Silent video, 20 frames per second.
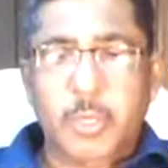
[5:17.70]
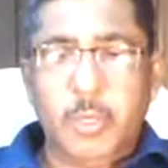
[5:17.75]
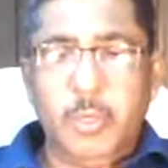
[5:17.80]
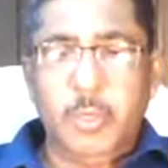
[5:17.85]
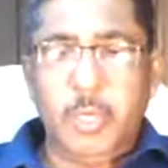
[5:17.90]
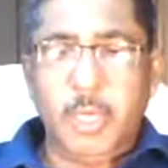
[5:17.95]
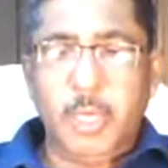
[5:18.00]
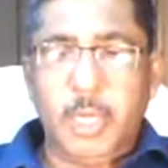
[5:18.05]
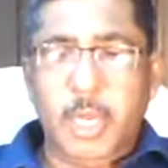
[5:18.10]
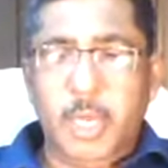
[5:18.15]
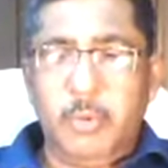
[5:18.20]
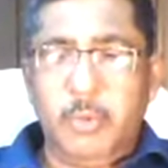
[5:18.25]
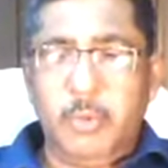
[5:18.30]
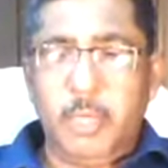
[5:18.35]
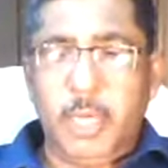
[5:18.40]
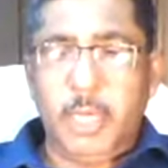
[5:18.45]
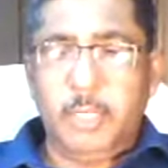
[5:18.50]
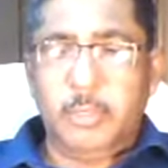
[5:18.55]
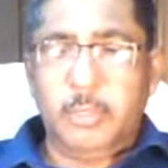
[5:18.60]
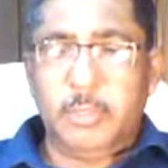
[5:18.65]
Okay, I would
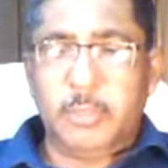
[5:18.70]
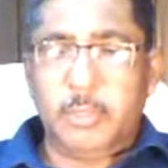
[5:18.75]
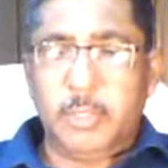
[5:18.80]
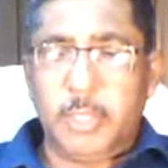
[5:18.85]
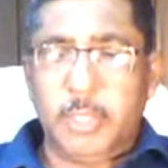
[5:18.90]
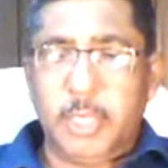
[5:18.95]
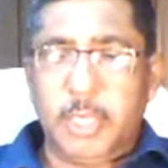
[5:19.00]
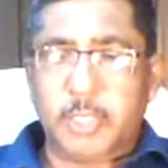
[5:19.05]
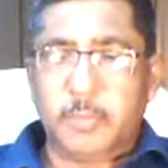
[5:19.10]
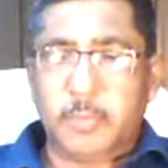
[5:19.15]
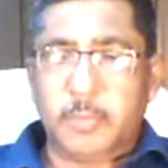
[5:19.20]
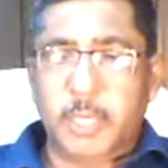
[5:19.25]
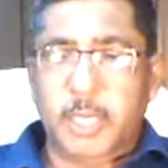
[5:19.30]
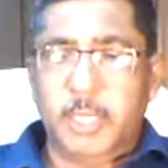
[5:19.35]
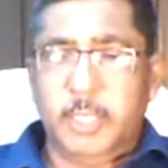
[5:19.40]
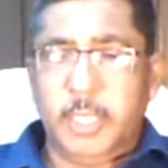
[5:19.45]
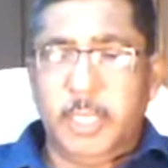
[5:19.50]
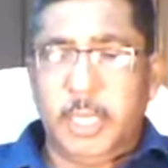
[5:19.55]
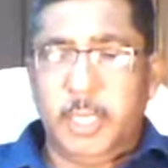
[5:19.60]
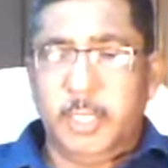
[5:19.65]
like to
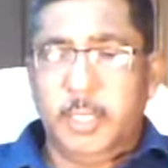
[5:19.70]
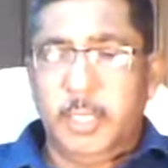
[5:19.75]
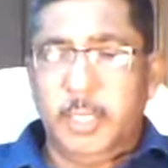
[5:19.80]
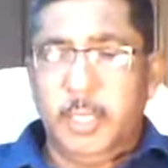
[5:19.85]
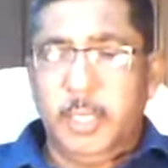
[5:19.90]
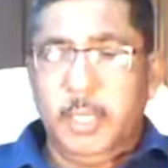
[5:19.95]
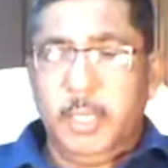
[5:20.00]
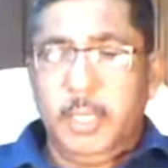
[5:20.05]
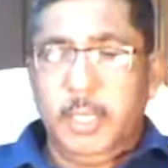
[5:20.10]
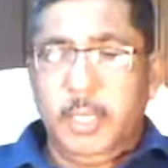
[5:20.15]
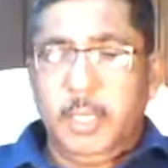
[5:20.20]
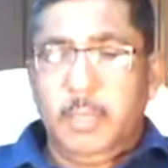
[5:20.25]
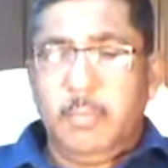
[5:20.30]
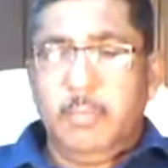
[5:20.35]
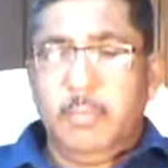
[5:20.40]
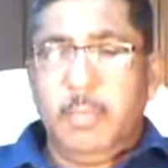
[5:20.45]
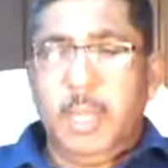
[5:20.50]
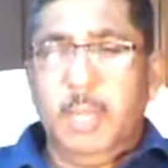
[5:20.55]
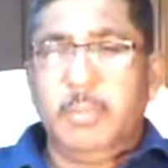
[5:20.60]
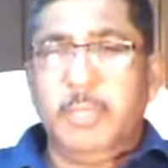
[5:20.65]
explain that.
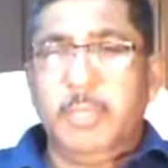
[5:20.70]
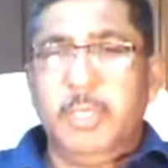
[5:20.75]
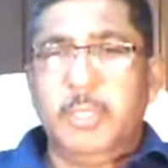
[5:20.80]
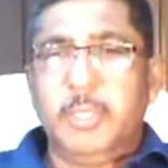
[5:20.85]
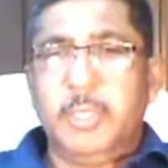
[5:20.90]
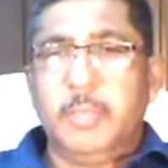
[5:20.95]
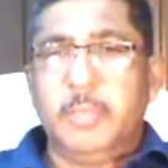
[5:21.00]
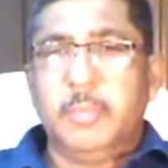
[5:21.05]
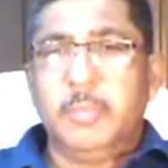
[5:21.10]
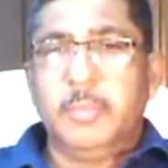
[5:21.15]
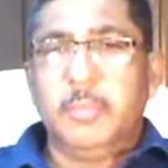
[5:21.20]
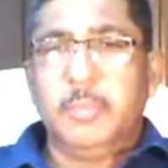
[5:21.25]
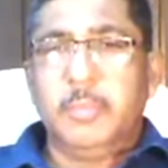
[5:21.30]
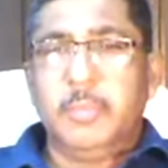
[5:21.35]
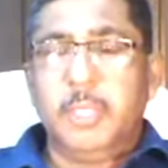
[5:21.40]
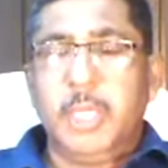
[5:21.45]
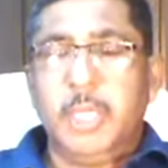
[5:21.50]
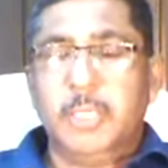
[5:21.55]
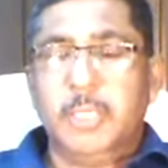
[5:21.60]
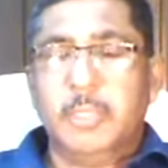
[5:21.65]
Baptism
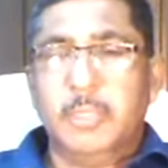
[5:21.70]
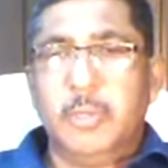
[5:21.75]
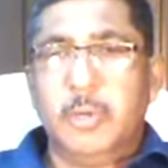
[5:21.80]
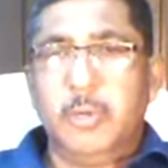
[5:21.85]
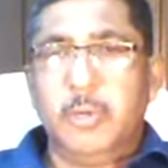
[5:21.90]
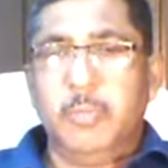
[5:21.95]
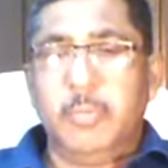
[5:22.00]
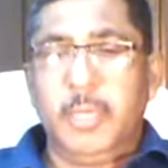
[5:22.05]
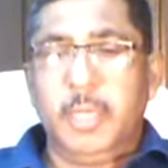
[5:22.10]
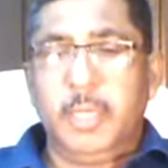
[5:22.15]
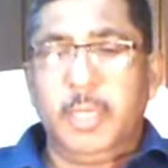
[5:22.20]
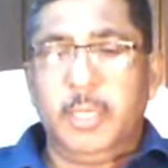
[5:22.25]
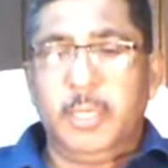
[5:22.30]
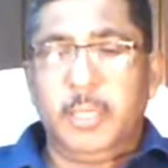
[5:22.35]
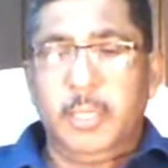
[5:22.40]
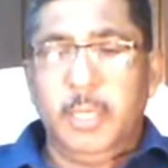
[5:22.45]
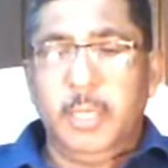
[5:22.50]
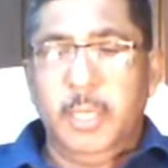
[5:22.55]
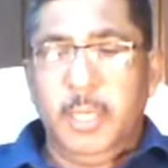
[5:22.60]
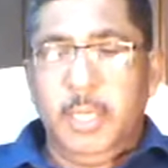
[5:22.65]
does not mean
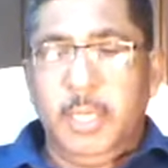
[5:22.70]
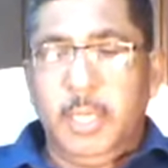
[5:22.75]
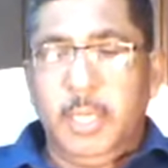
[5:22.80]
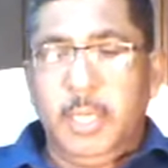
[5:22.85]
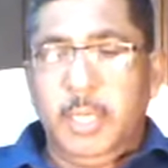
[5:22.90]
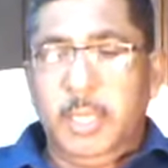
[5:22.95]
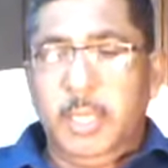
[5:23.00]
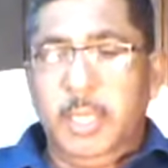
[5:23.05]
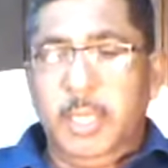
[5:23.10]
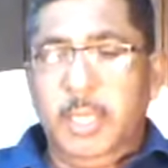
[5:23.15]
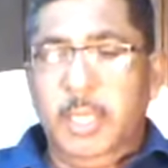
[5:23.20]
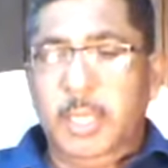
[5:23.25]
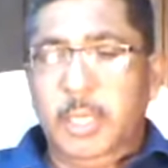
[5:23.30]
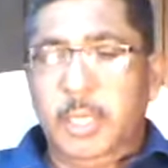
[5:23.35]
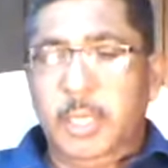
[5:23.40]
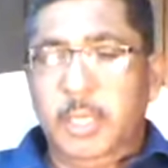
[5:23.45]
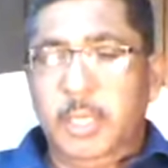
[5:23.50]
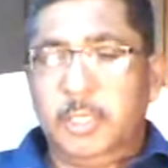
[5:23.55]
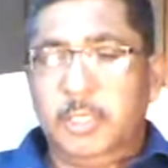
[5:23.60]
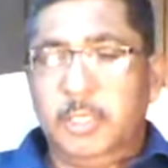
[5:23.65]

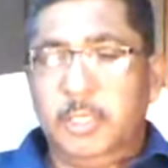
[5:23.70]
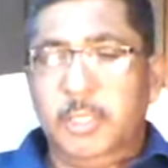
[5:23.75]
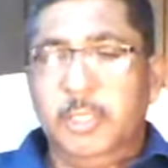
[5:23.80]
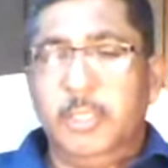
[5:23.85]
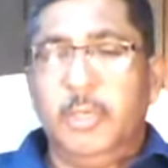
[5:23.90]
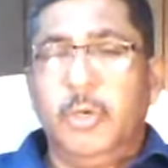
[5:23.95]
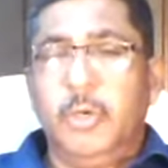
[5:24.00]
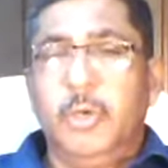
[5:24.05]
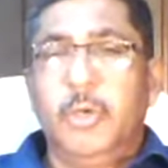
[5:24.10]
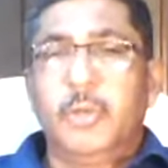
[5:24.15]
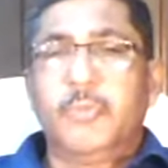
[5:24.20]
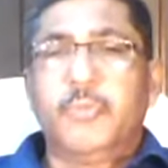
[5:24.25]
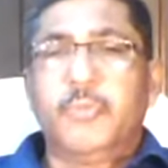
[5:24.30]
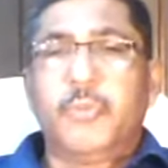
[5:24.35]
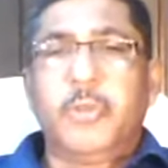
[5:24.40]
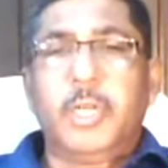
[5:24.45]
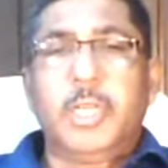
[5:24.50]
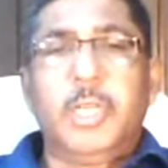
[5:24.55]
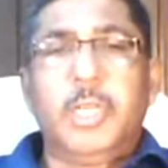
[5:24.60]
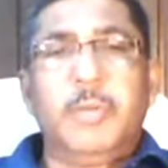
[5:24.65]
regeneration or
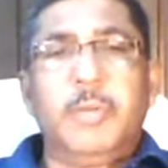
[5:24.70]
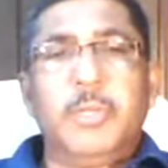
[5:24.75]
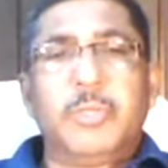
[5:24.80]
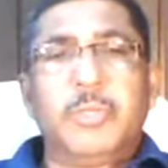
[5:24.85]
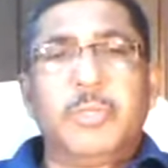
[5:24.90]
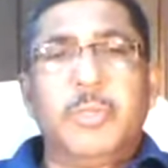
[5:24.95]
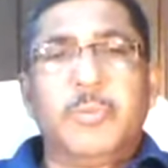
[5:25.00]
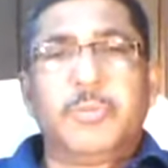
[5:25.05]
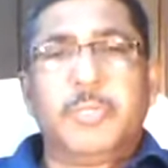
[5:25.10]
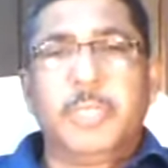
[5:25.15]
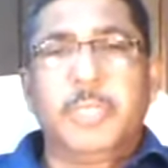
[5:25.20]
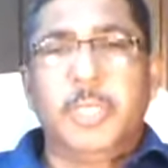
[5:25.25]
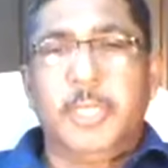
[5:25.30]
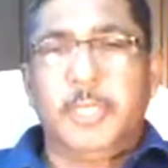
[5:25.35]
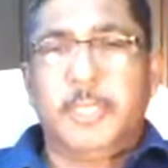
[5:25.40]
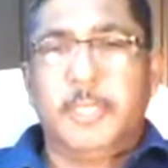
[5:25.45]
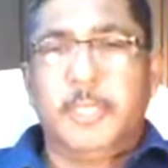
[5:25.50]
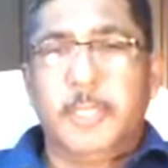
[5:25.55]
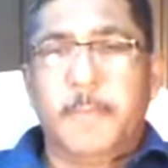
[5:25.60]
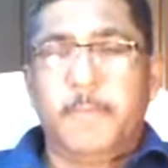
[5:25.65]
forgiveness of
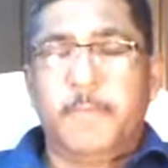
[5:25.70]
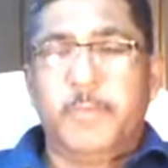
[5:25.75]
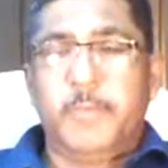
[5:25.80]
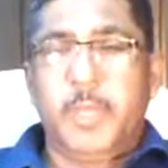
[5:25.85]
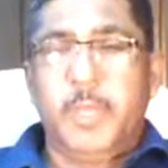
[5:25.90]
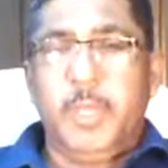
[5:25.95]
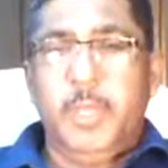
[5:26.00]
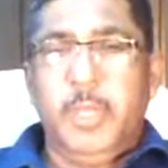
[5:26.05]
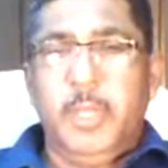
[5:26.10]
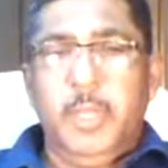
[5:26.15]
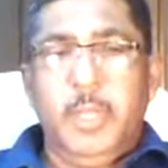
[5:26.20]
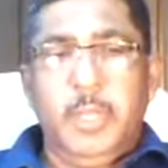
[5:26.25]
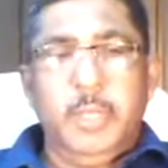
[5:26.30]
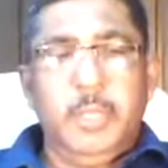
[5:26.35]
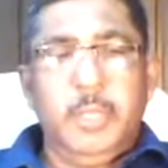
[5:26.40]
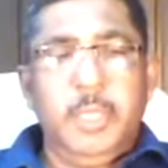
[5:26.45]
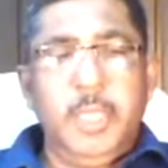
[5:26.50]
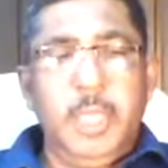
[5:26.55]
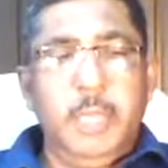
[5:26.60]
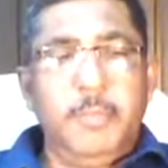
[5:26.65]
sins.
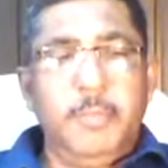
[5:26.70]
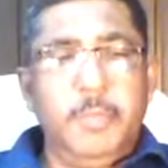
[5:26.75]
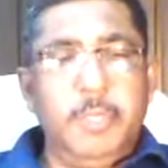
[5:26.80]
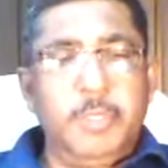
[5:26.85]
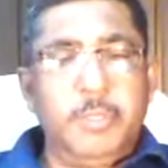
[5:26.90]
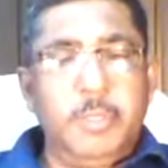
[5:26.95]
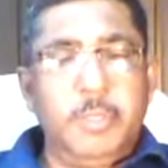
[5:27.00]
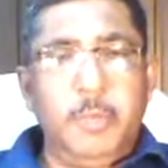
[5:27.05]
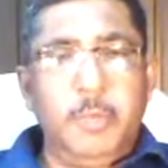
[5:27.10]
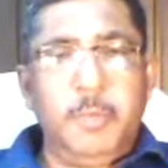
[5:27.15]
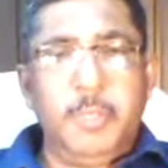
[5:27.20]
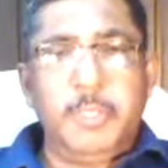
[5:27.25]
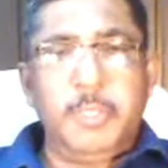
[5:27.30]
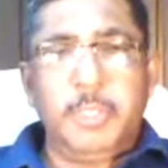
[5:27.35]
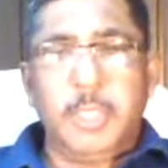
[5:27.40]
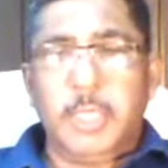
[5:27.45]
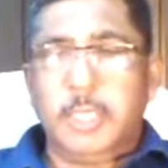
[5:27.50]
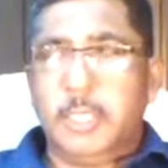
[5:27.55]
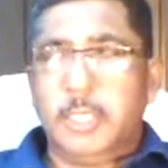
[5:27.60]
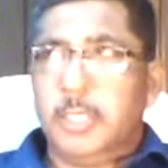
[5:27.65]
The Episcopal
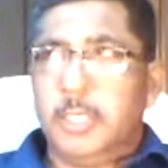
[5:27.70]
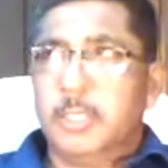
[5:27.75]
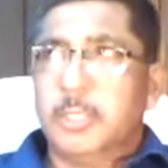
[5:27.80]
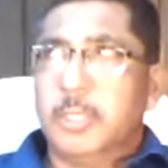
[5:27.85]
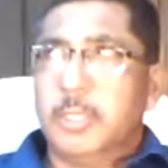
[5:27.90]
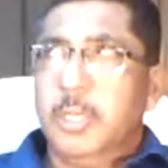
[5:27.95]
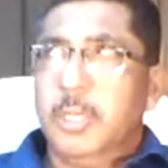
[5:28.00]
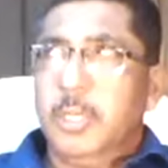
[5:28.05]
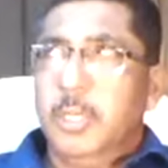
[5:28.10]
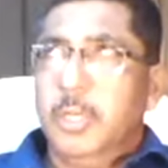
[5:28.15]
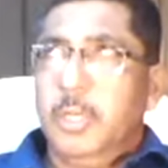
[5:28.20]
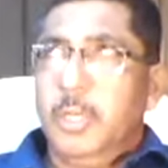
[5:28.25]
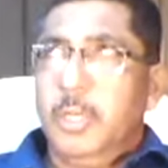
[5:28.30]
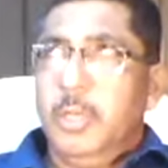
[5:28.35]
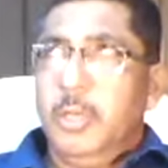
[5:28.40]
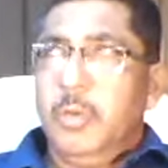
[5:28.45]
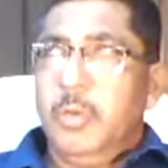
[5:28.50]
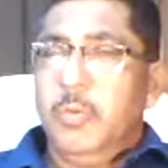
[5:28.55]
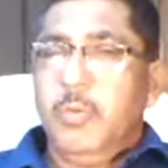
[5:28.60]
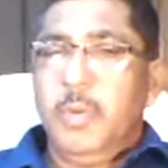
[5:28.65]
churches
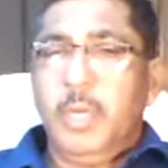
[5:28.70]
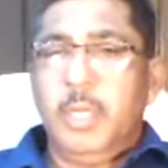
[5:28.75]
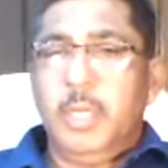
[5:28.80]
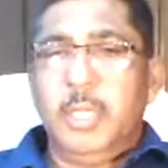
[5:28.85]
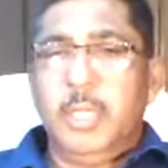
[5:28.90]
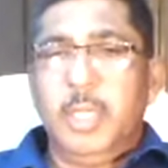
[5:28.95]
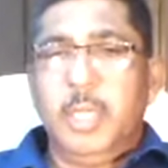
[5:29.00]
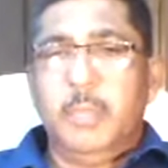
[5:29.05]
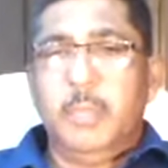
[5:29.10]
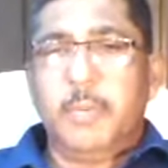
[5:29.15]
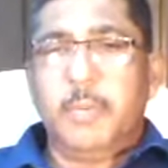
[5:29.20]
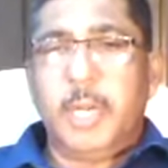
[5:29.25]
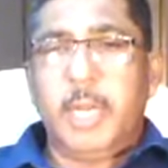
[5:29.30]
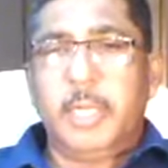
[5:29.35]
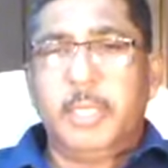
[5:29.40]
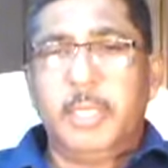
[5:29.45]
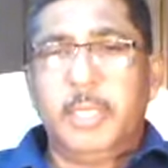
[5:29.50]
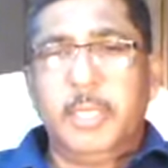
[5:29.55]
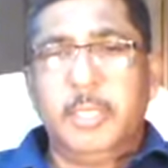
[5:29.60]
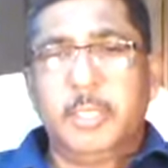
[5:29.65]
when they
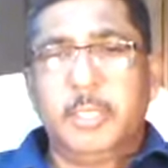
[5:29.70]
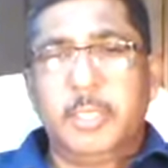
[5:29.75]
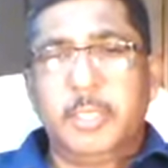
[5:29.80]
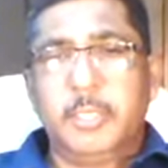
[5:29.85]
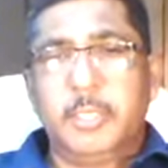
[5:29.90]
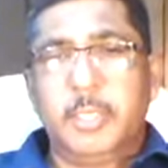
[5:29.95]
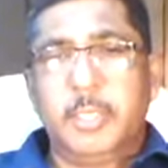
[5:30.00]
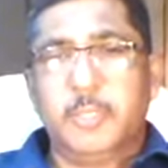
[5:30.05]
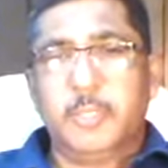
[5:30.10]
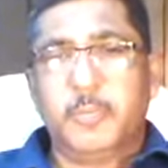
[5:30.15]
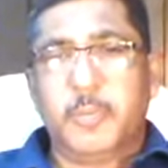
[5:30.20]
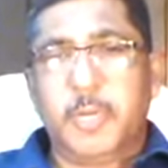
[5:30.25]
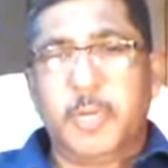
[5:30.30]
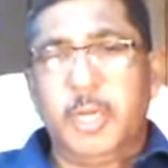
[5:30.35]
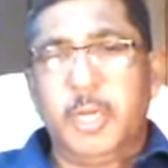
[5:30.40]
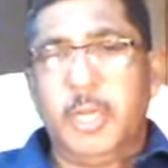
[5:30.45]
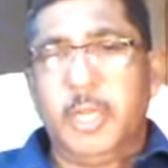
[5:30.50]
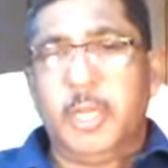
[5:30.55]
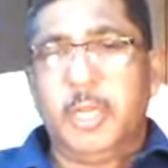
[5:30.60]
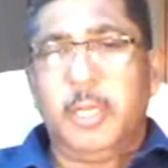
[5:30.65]
practice this
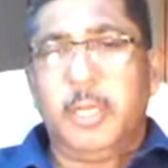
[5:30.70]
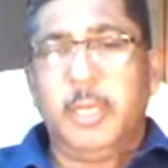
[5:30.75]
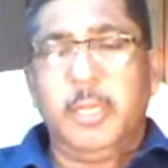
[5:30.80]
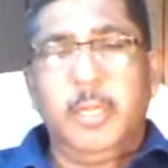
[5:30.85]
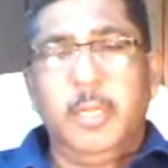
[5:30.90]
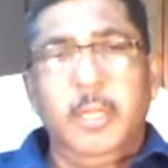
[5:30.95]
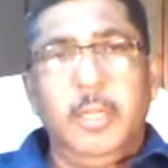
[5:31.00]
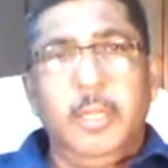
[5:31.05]
sprinkling